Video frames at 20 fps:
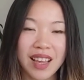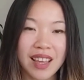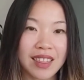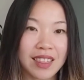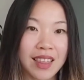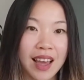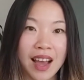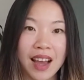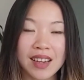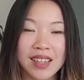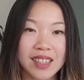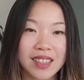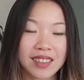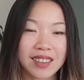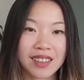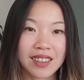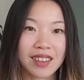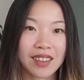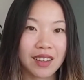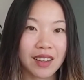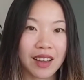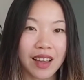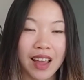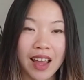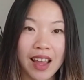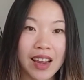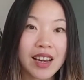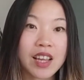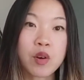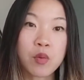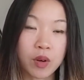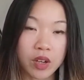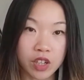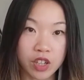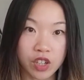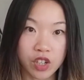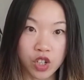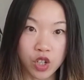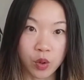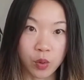that anyone
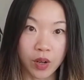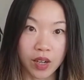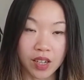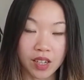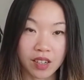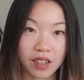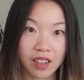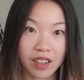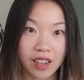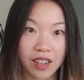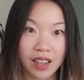can do it.